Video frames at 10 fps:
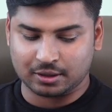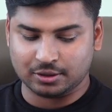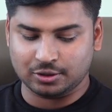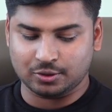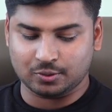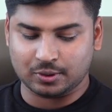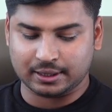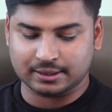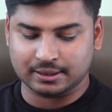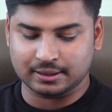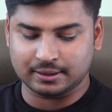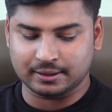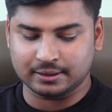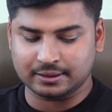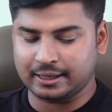a UX
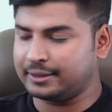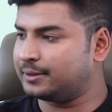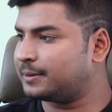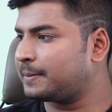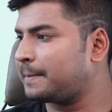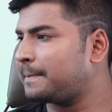designer